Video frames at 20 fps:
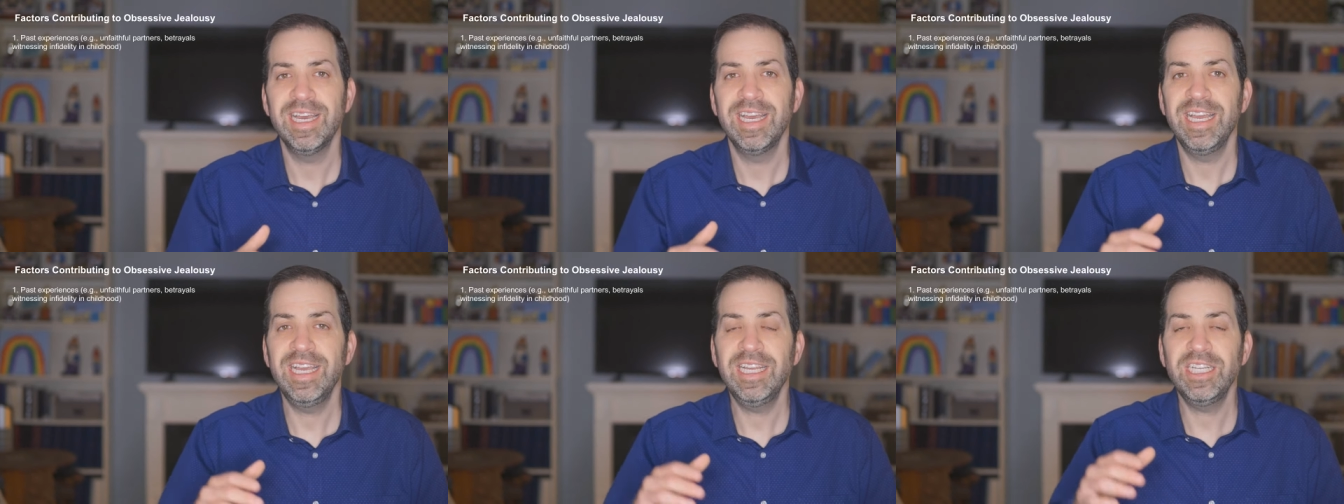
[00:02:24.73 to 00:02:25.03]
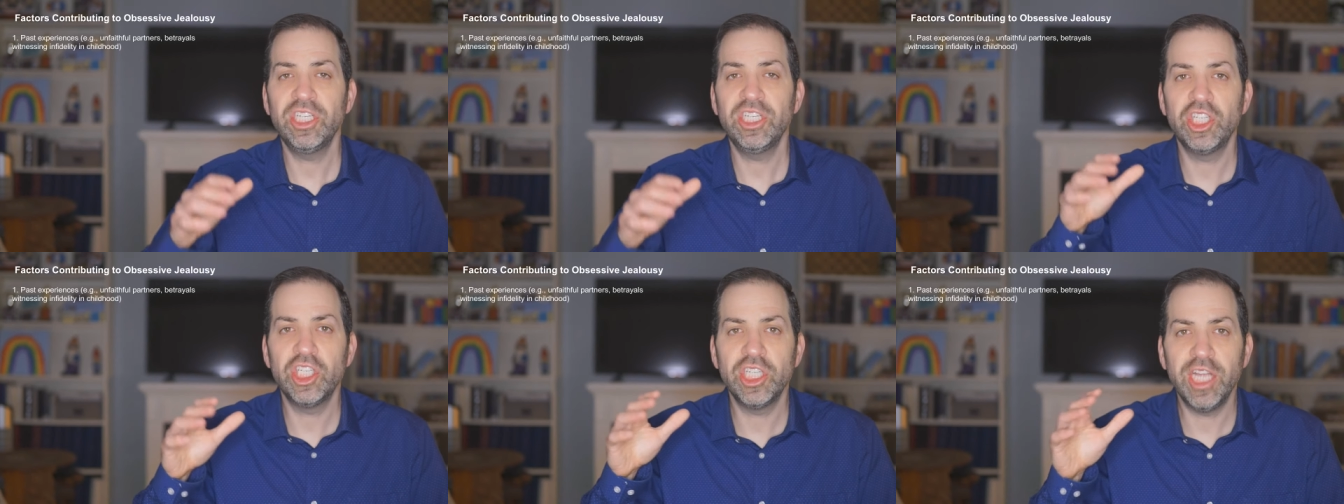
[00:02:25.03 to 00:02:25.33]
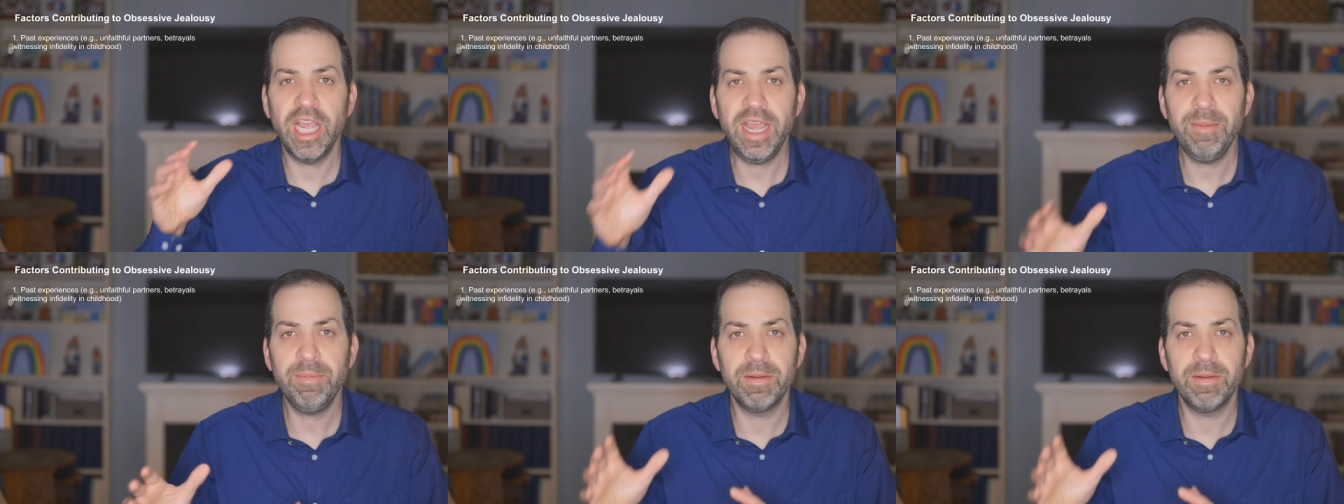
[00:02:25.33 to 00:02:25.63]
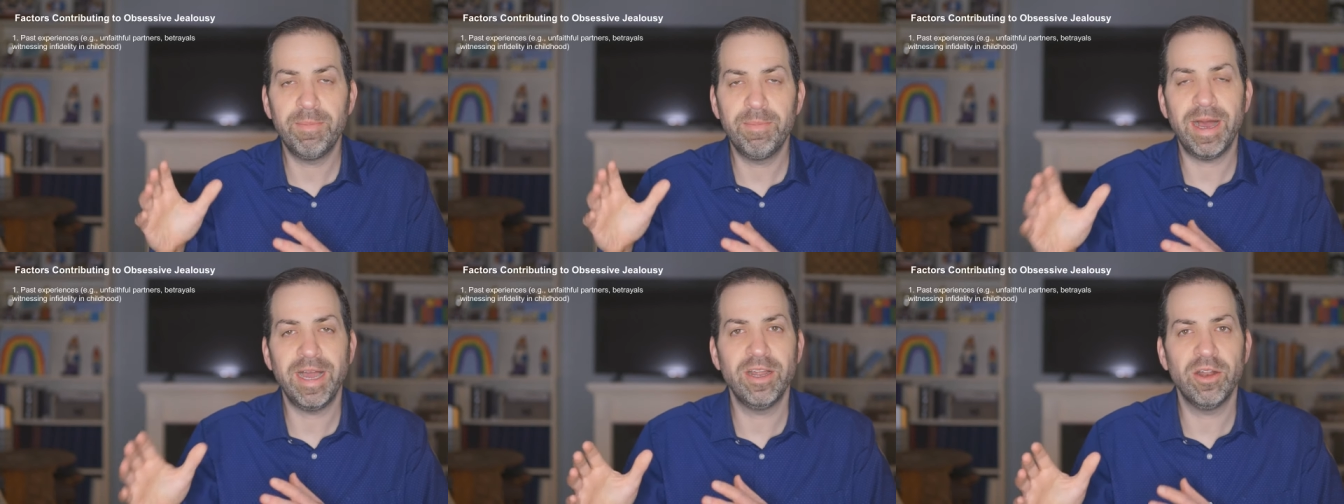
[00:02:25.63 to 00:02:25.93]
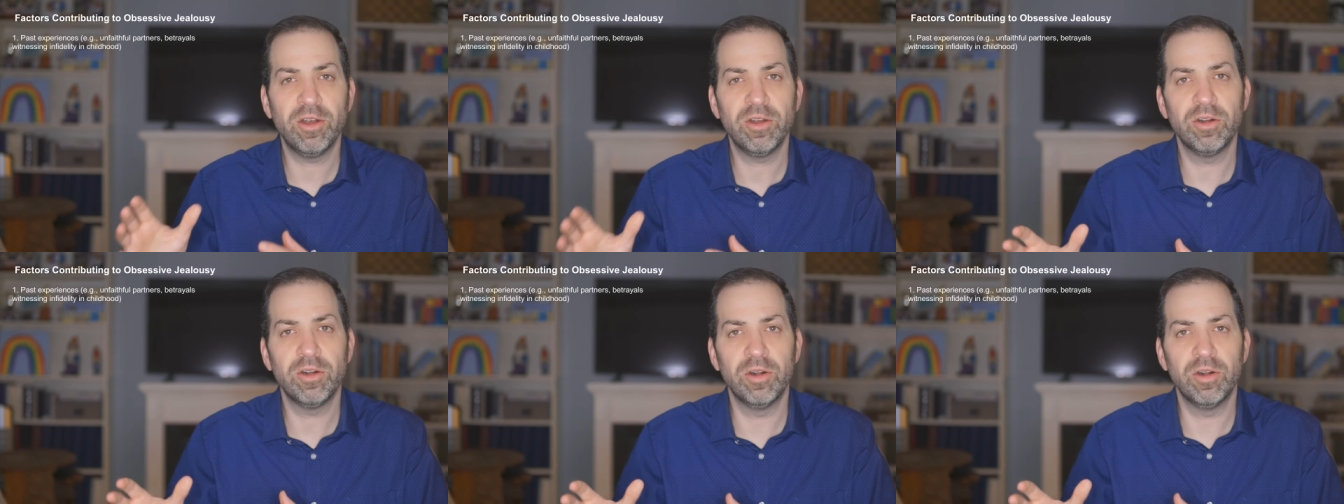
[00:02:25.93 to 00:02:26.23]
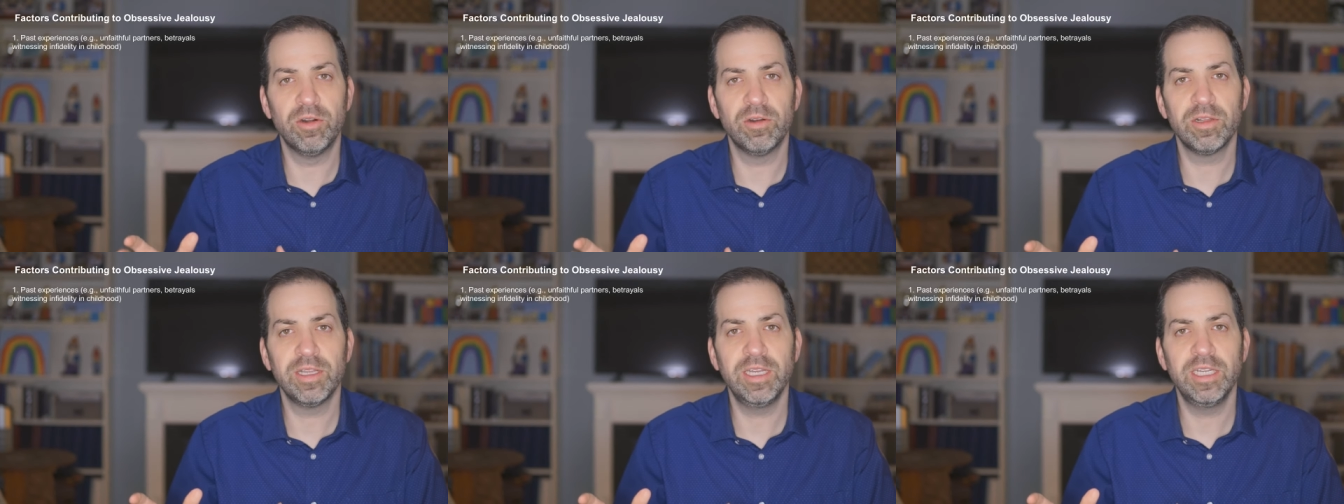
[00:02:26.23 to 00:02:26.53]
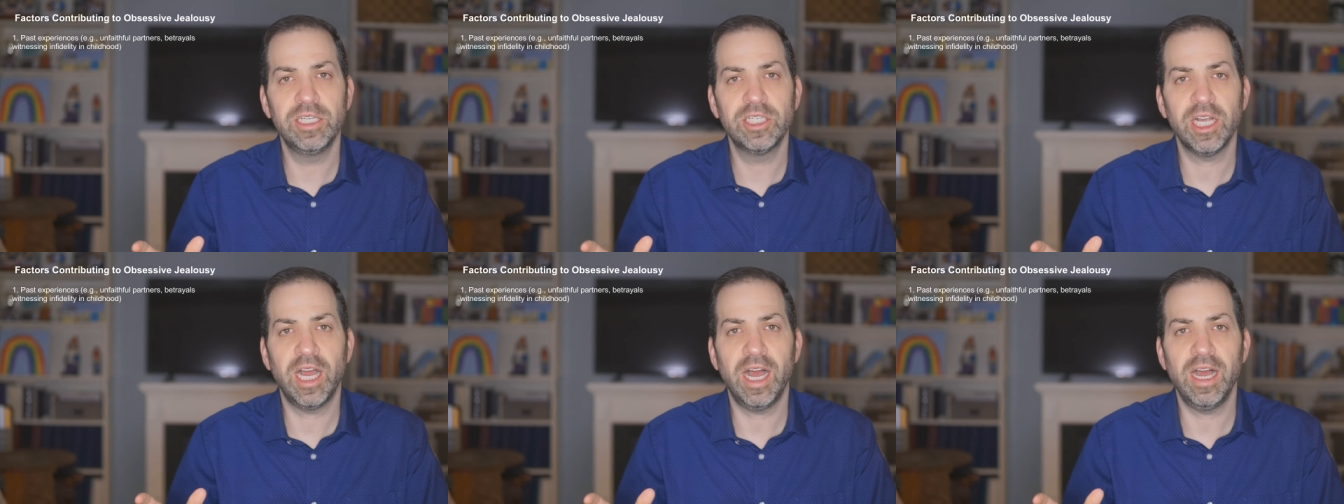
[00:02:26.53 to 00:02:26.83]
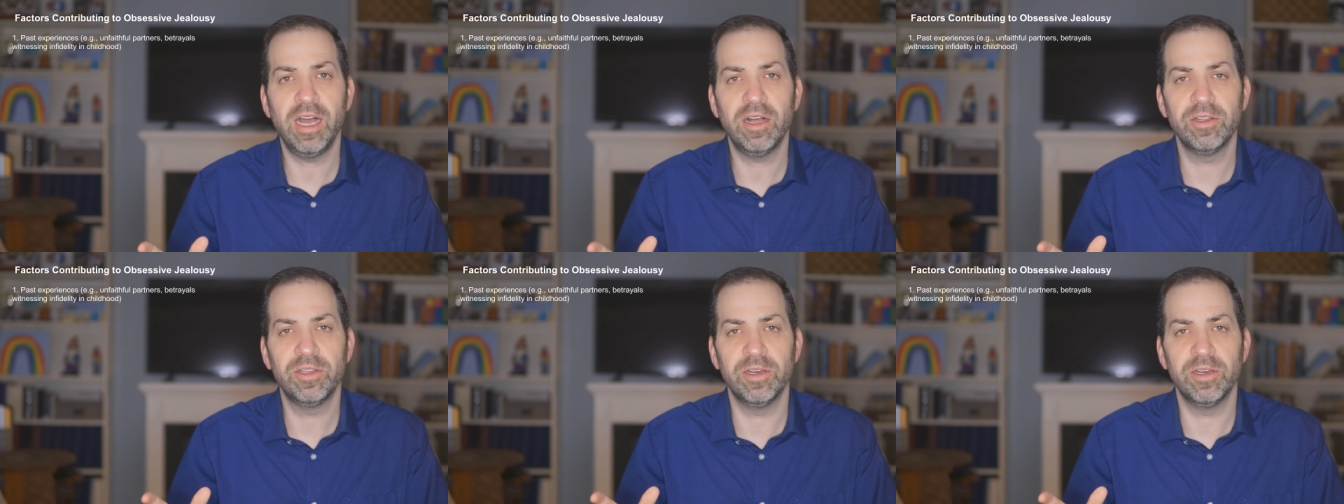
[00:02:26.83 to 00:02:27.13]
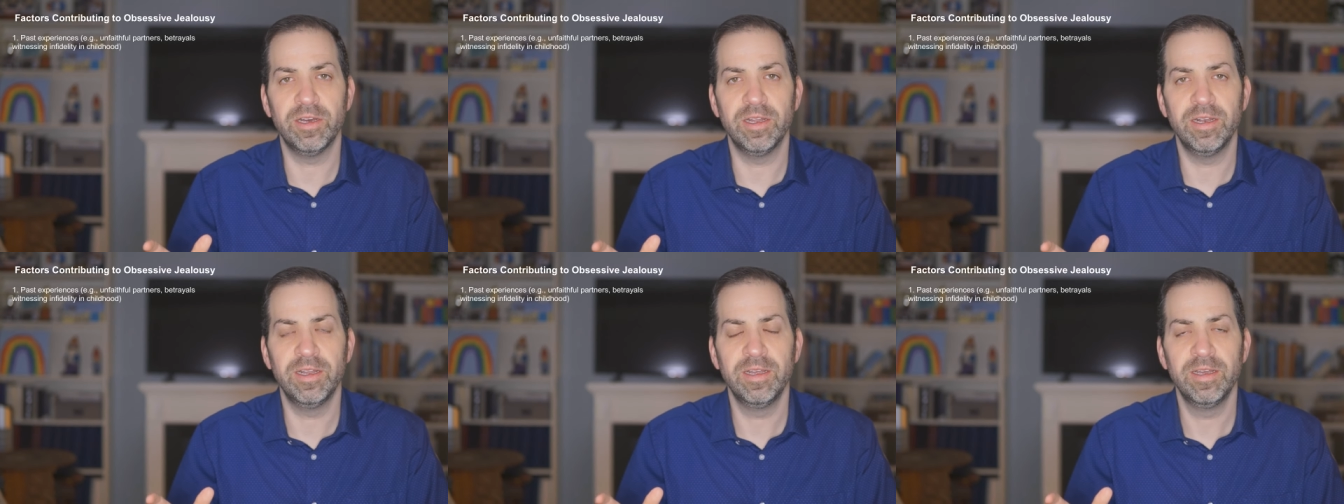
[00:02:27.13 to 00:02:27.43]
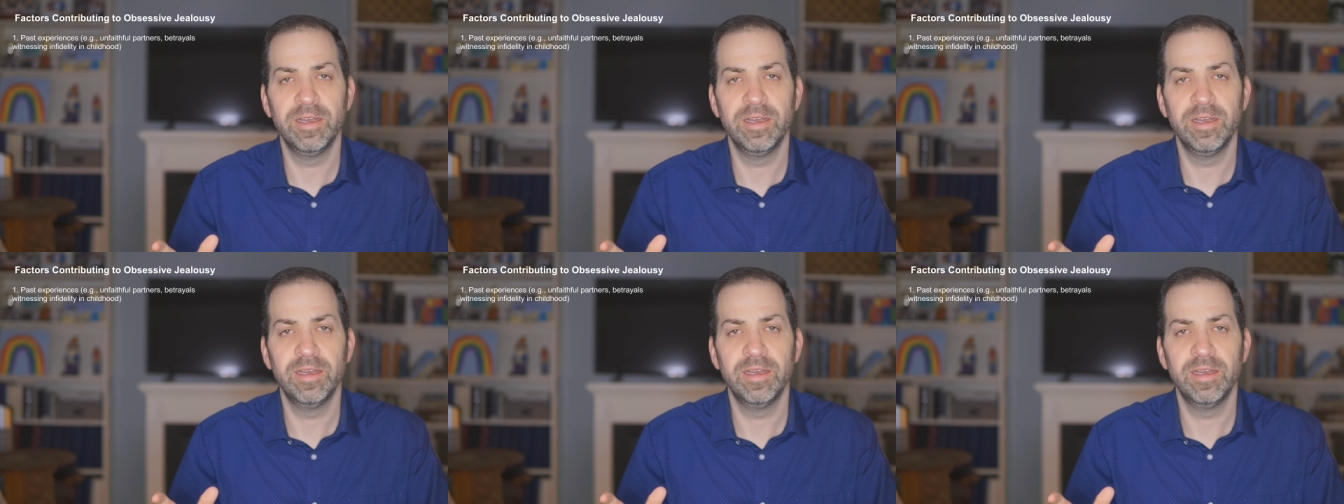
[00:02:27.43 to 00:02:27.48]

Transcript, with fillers: is shaped by our early childhood